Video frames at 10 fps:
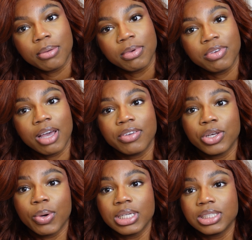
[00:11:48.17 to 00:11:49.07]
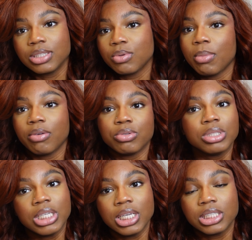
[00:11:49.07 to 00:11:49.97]
If you have any questions with my
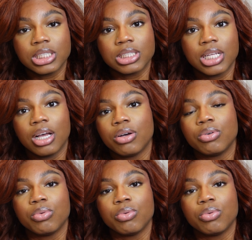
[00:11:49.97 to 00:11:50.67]
routine just now,